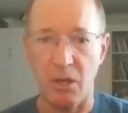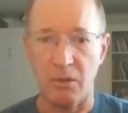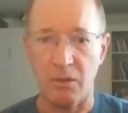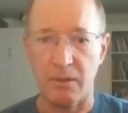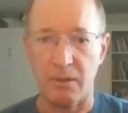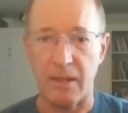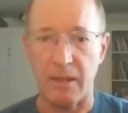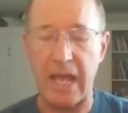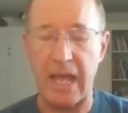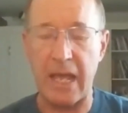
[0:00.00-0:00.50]

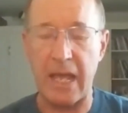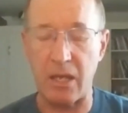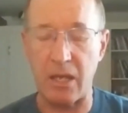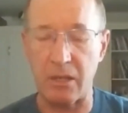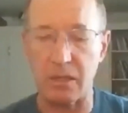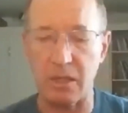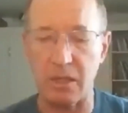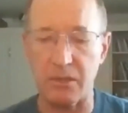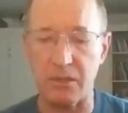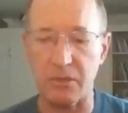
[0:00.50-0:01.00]
And
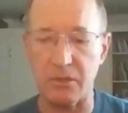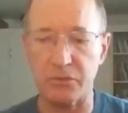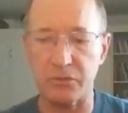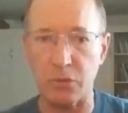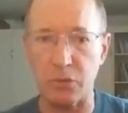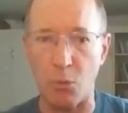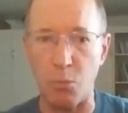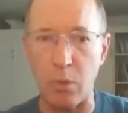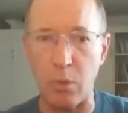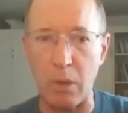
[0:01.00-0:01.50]
so
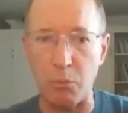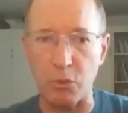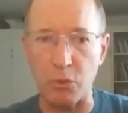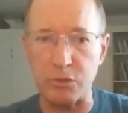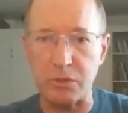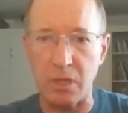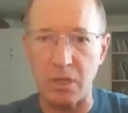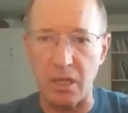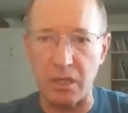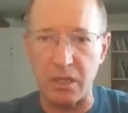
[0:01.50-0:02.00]
what we're
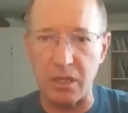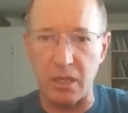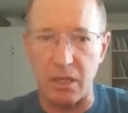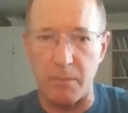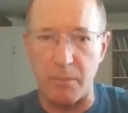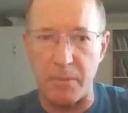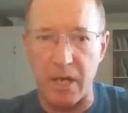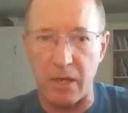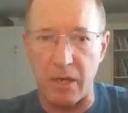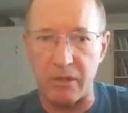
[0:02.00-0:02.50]
talking
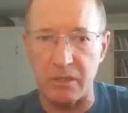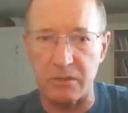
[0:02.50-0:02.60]
about